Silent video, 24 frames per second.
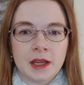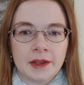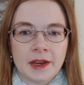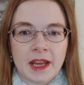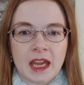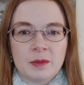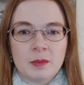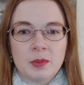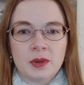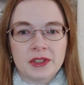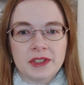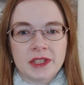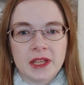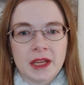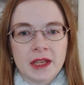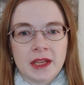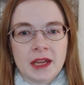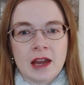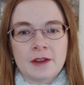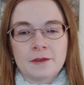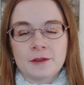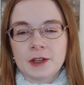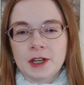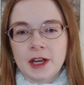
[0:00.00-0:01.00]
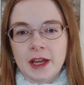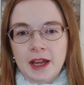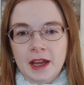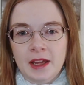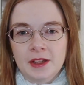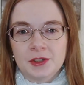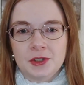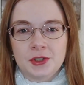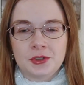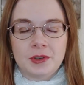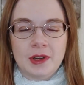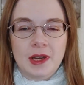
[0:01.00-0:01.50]
unable to govern a
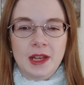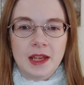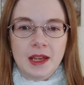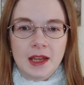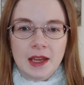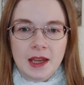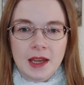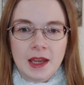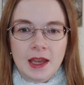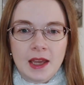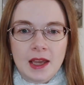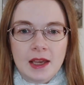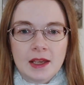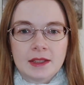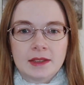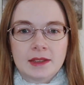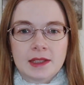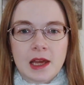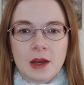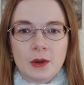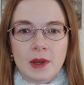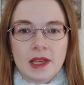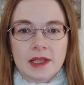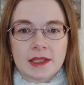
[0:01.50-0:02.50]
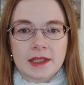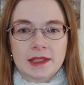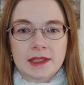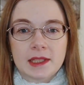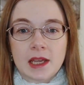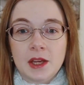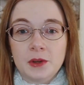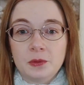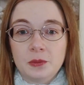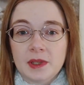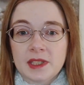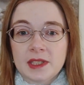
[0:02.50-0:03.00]
country. So his
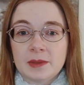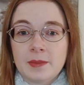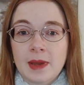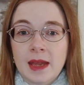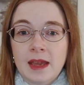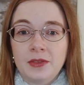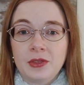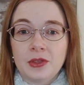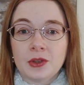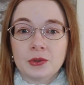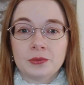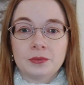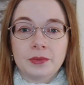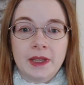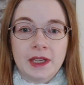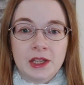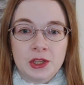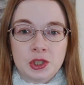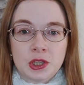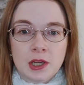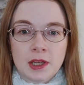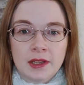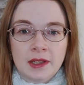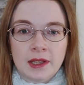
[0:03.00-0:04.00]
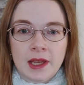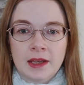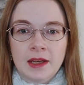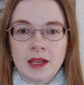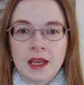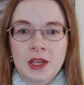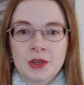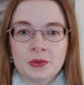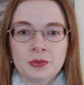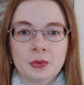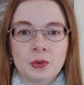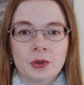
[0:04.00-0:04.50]
son was made the regent, and
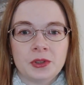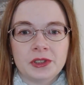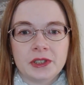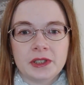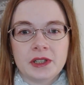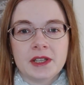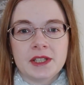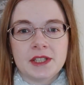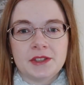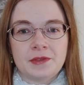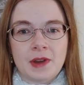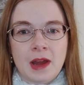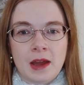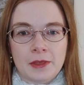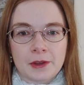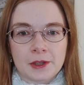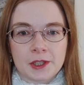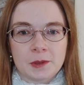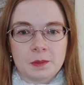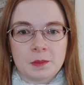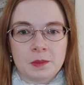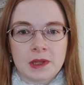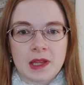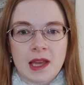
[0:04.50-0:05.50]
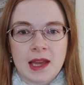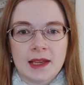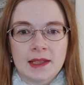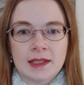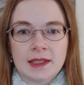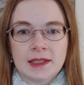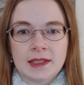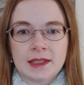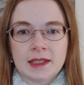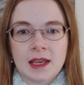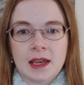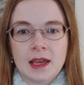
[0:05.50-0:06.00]
he ruled in his father's
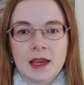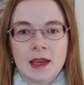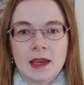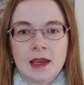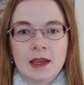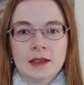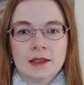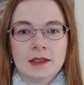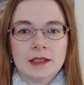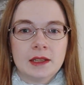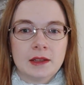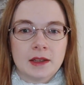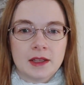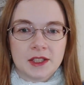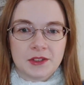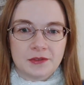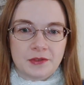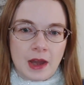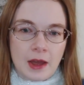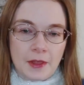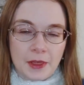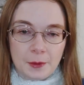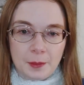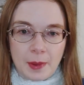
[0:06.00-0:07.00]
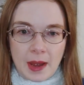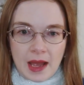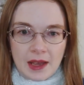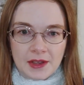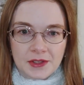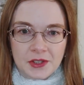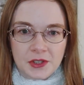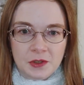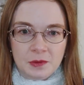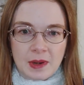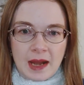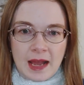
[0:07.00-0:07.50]
place until his father
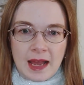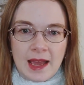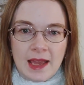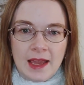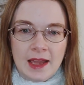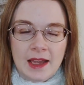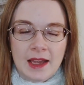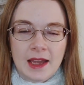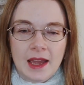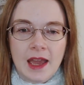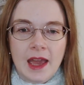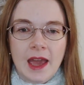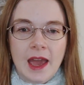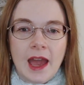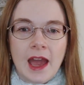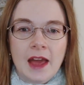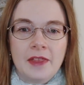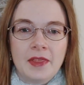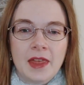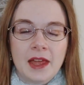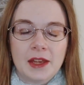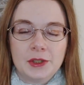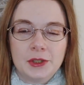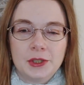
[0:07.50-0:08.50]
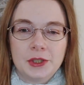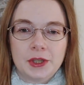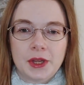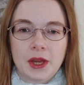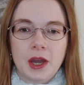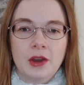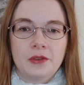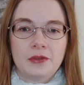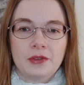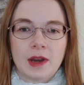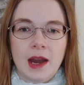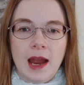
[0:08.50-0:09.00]
passed away, and then took
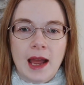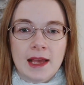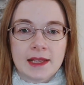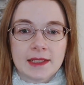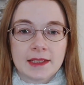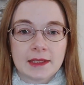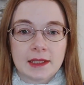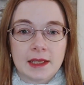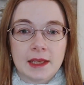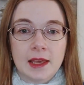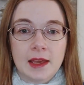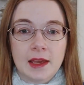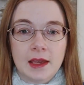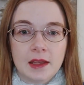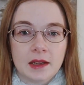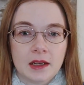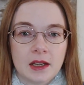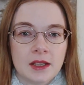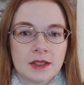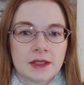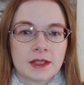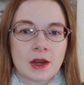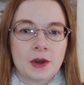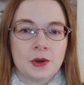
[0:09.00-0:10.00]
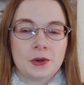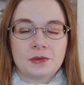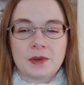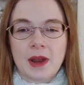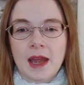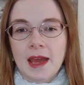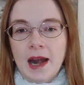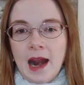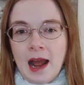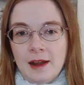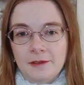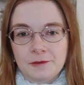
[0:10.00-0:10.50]
over as king in his own
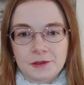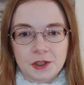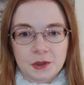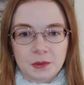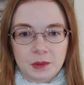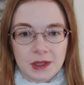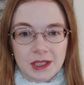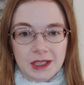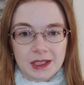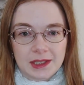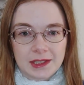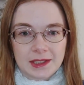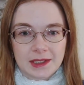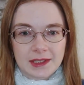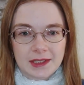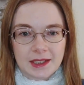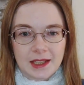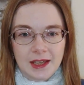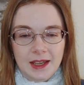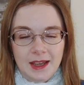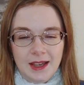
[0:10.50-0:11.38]
right afterwards.